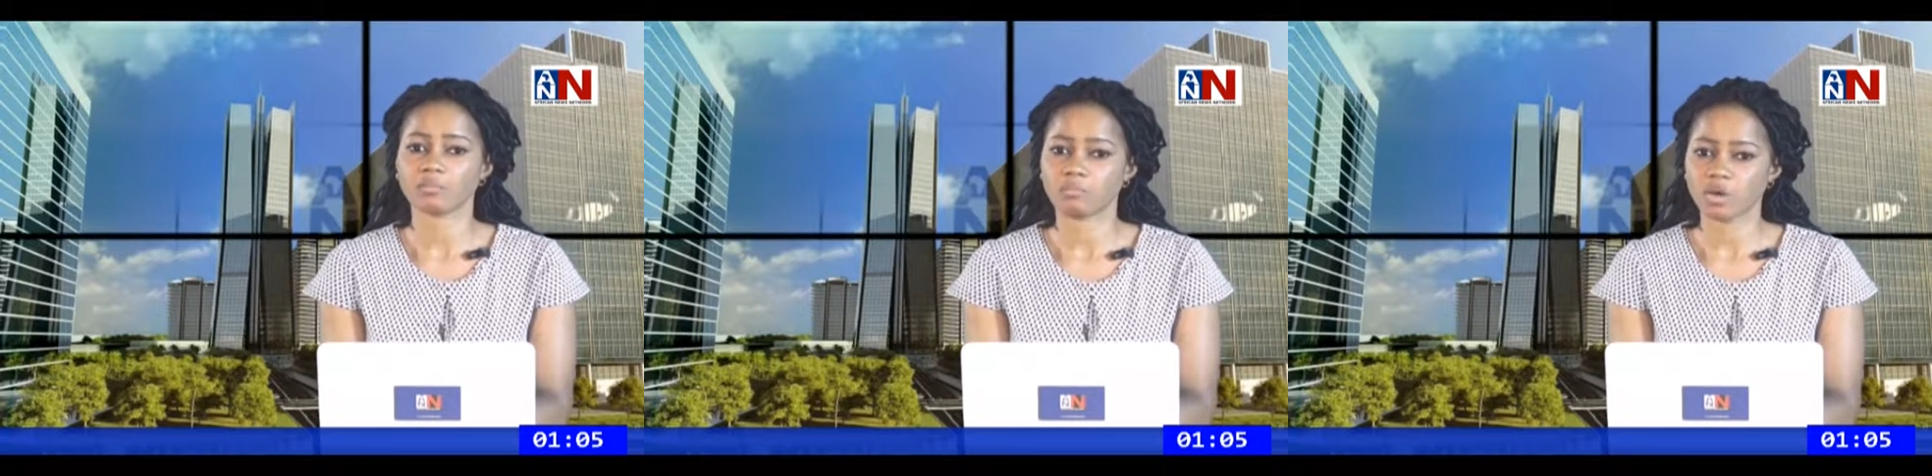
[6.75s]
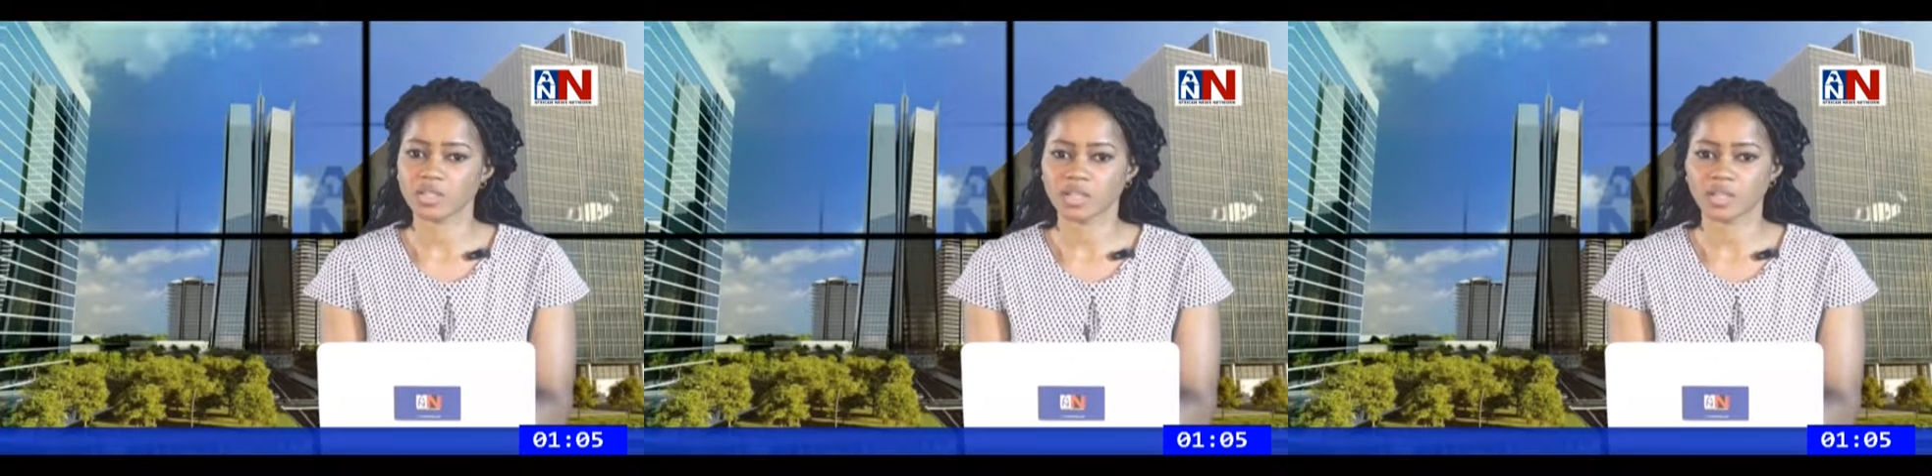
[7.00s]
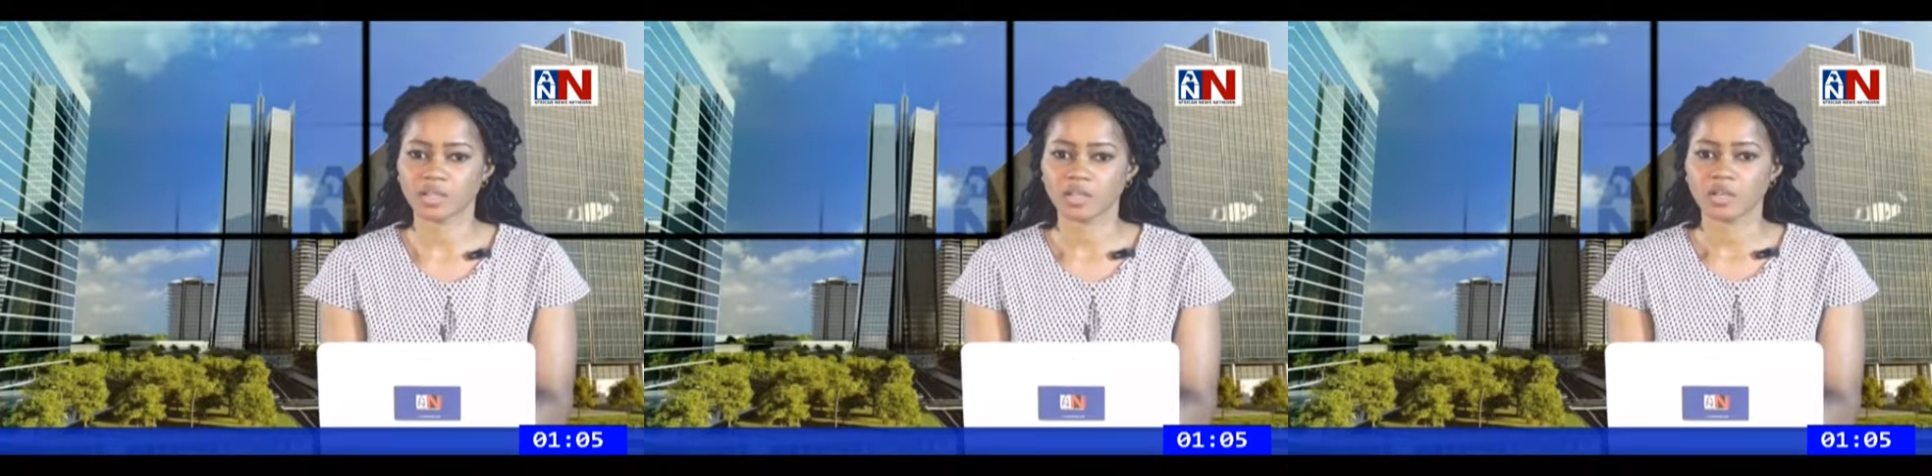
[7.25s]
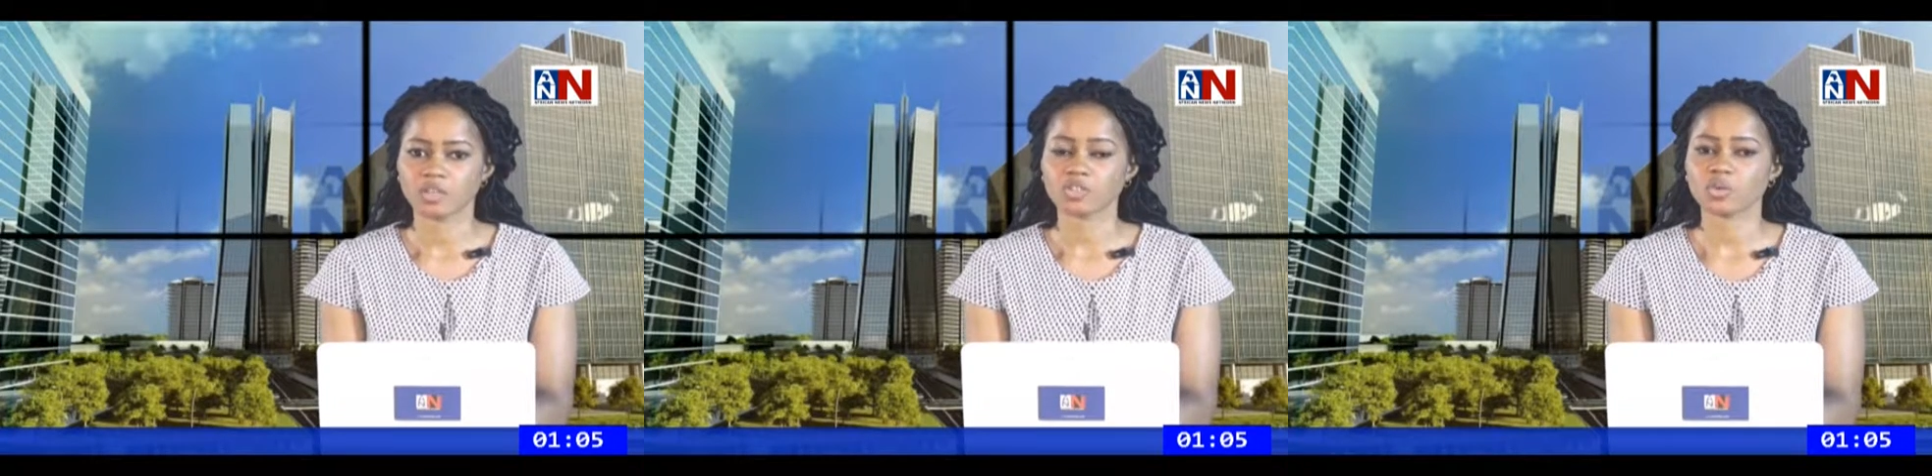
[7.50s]
on Monday
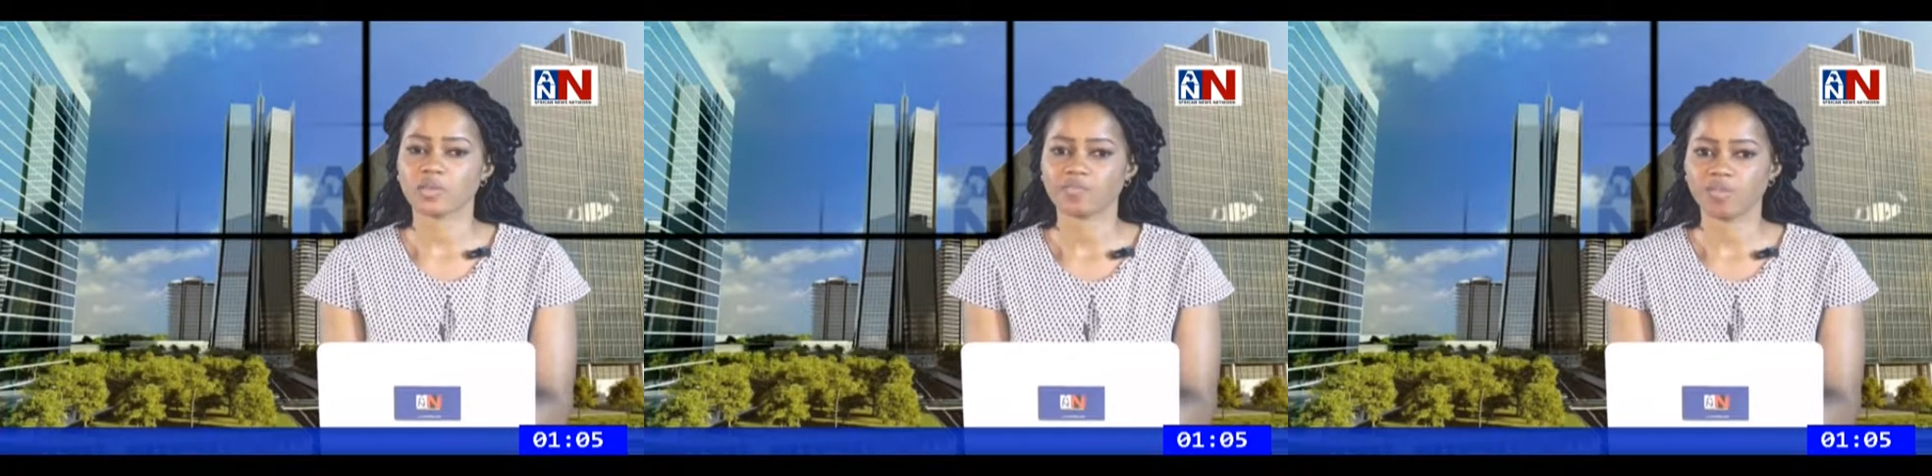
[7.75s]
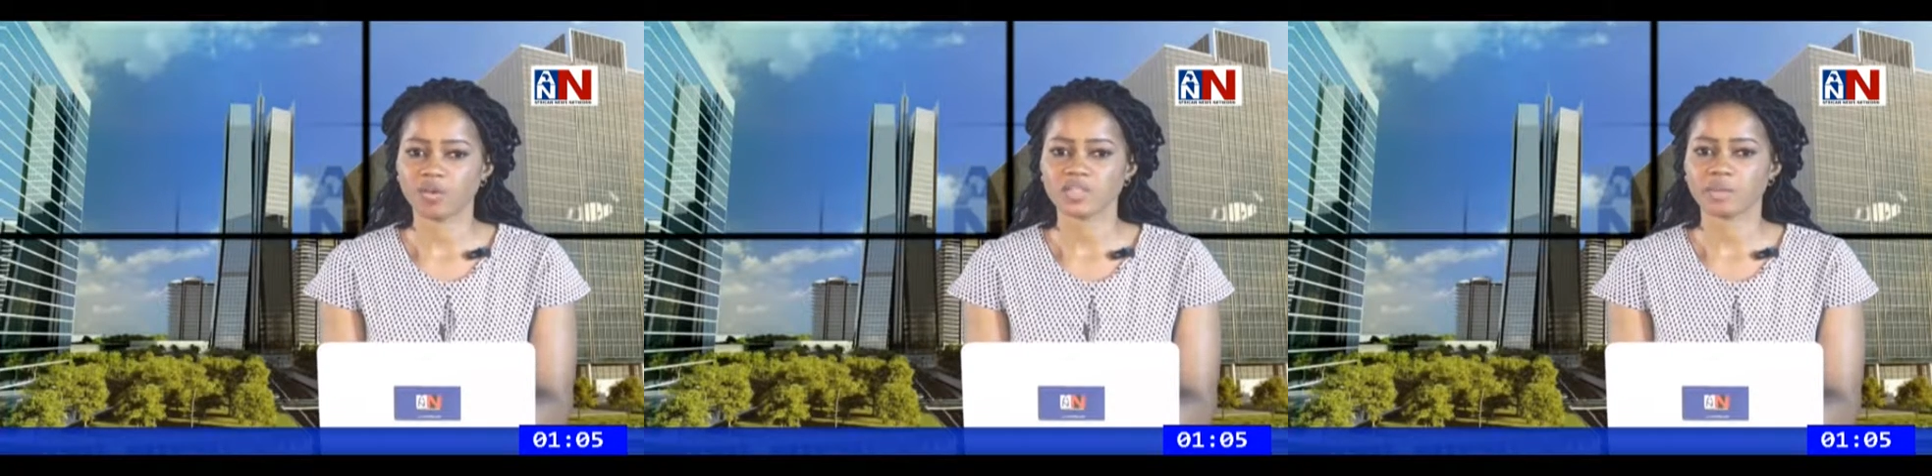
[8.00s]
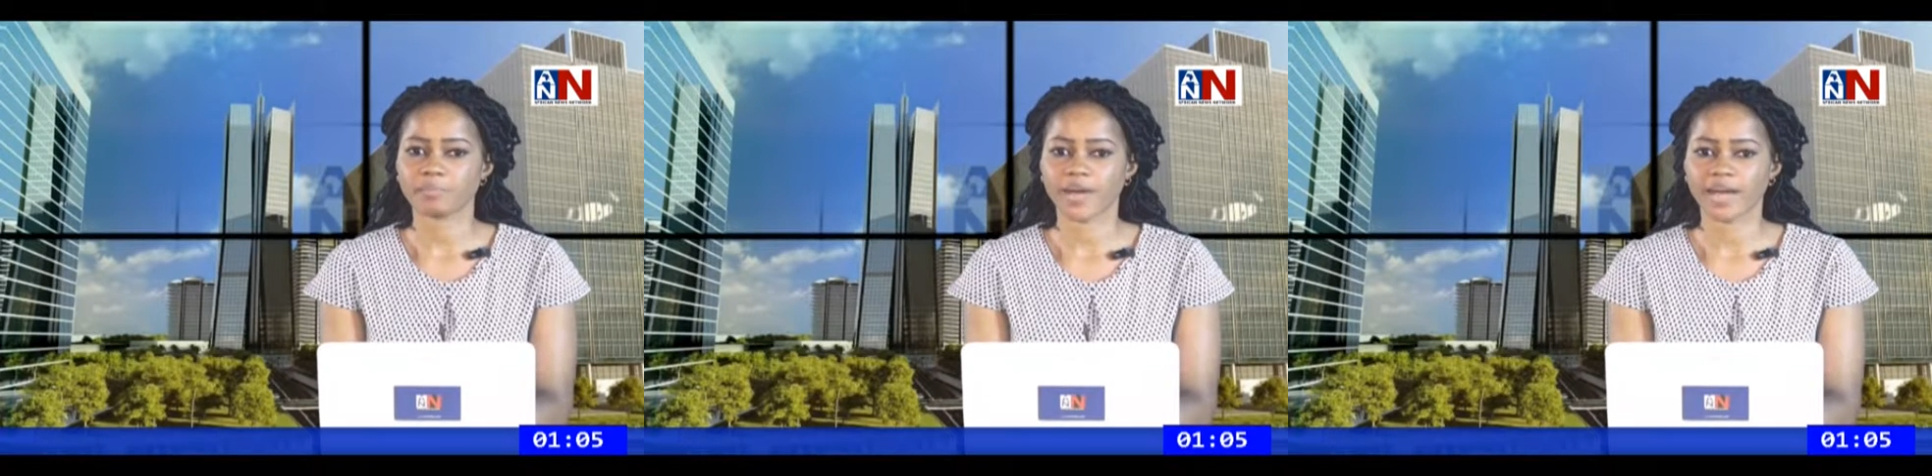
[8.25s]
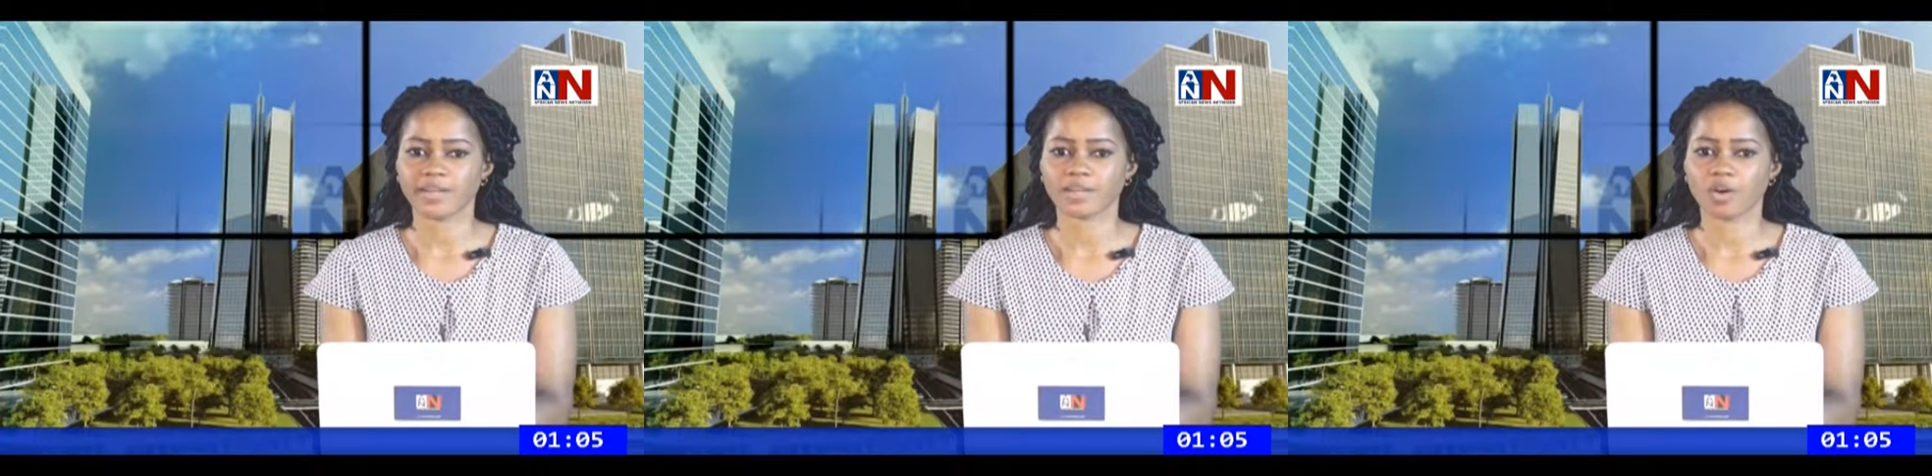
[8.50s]
to enforce a
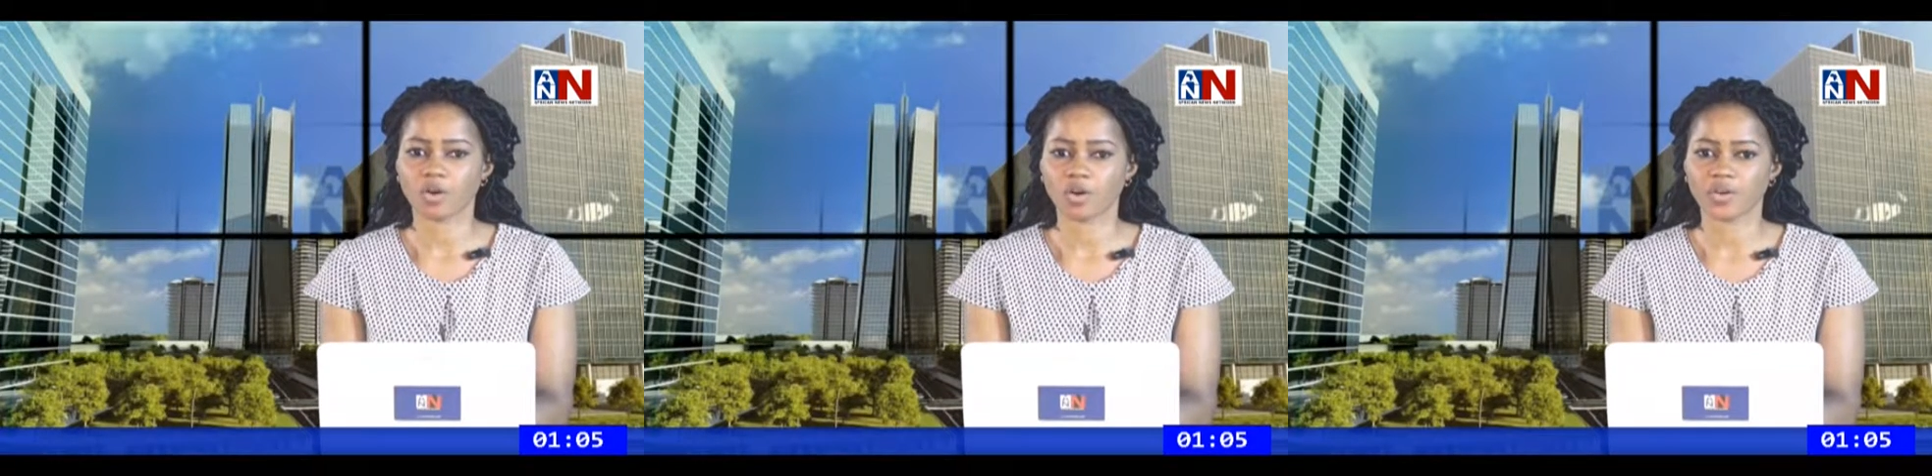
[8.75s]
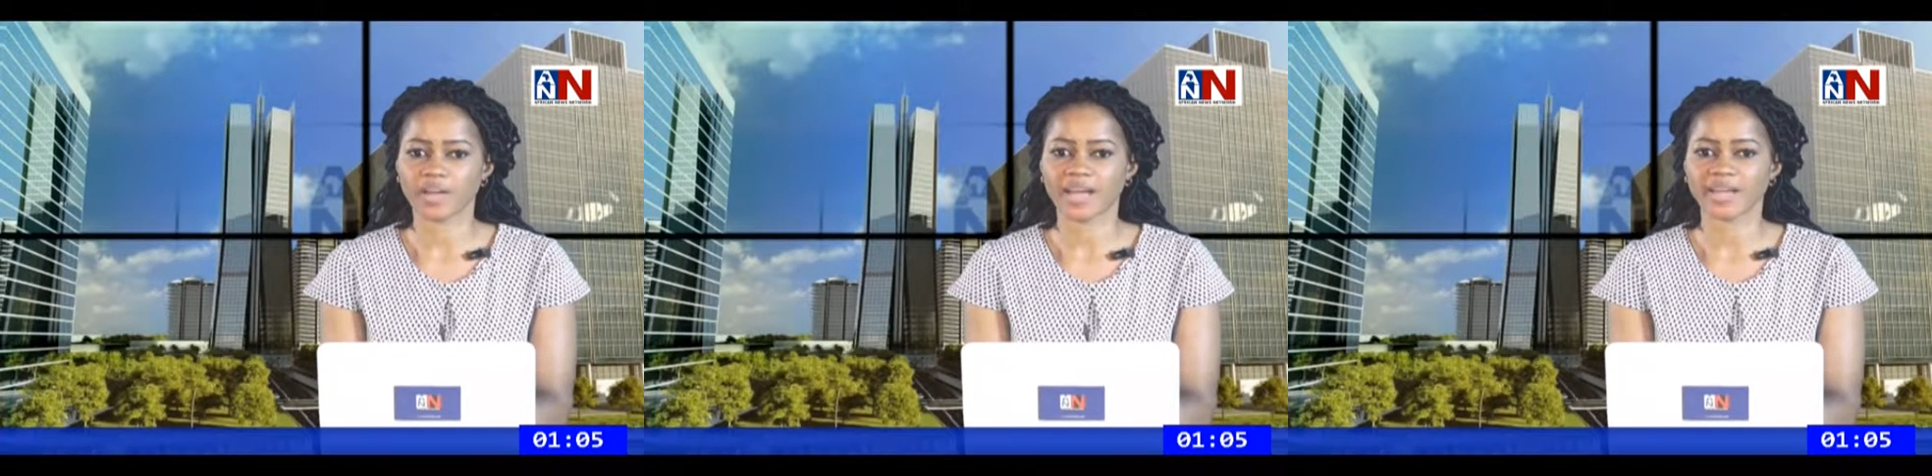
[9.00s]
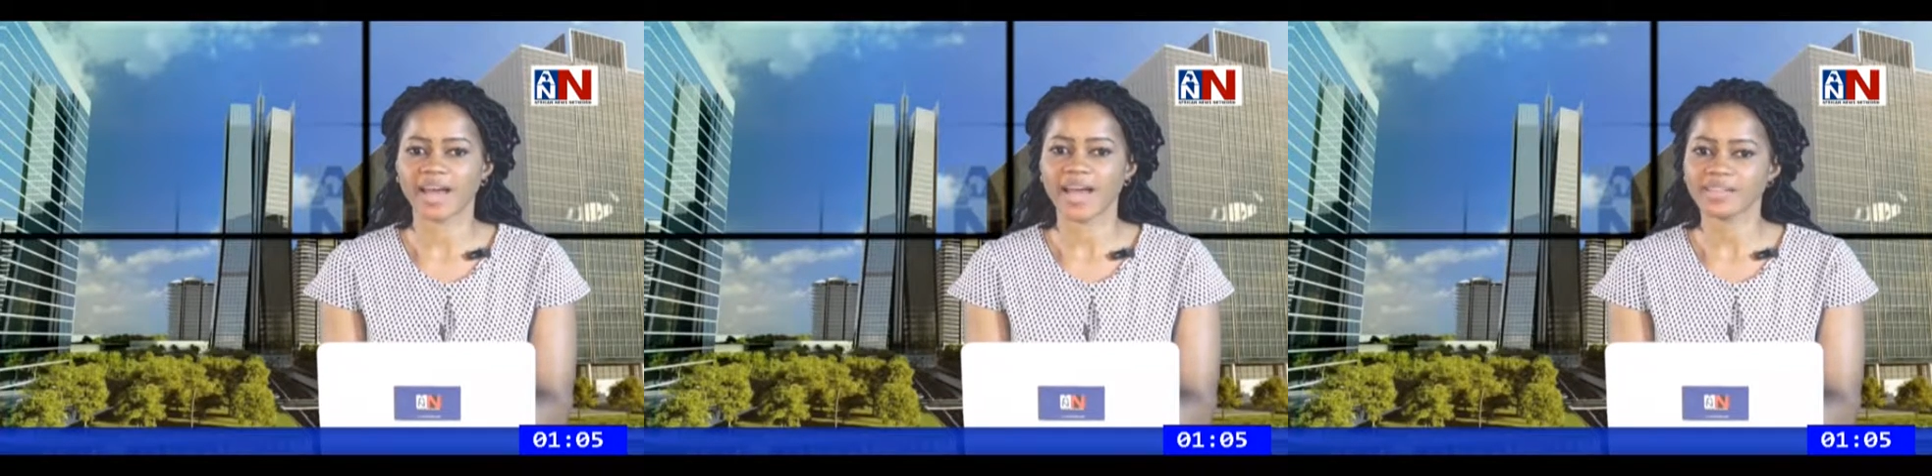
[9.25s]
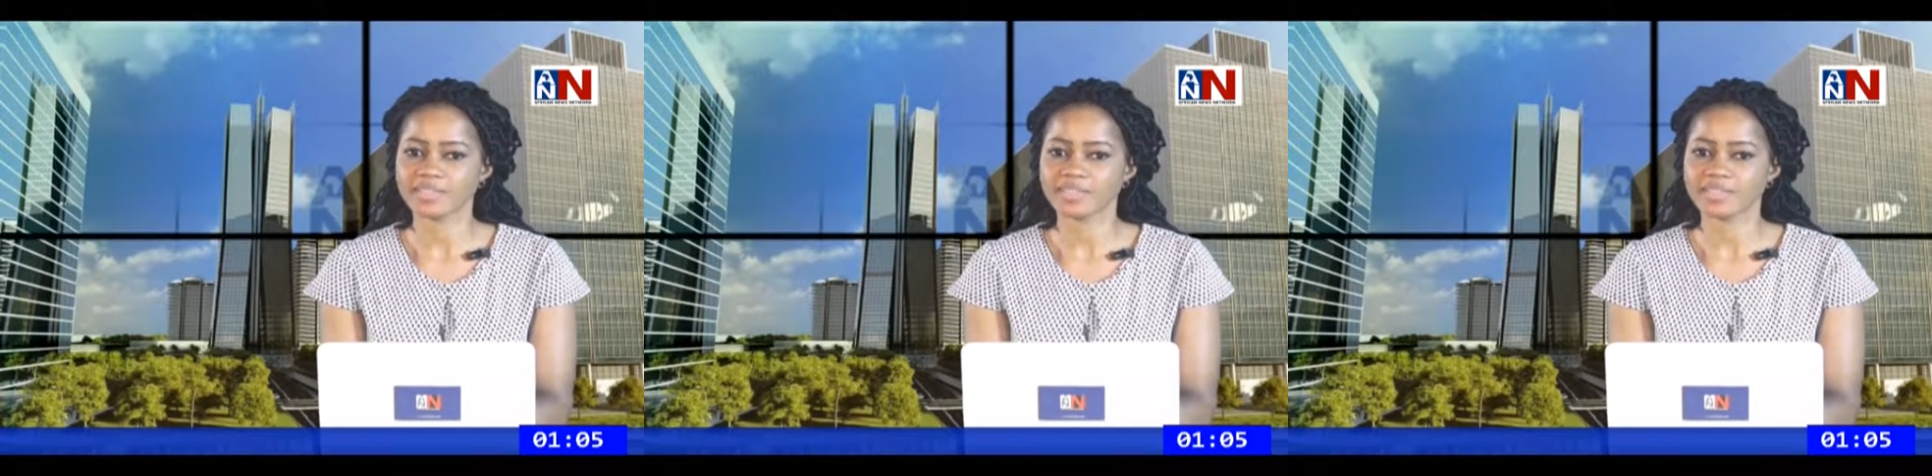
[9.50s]
ban on an